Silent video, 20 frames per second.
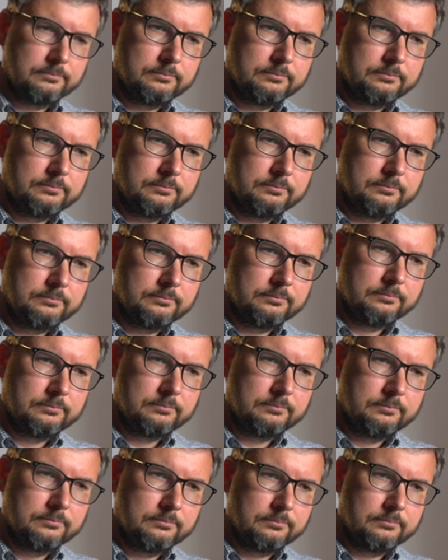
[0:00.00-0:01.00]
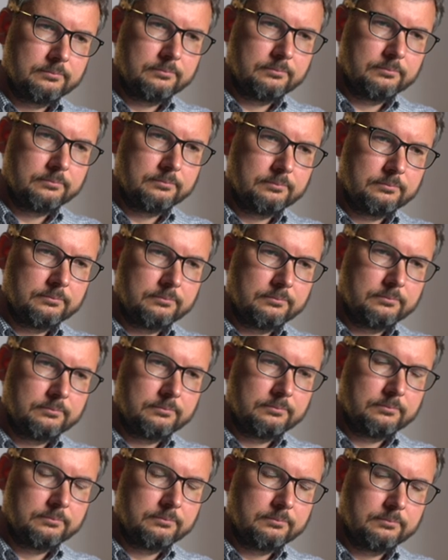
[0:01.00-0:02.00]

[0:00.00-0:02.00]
No words are spoken by the person on screen.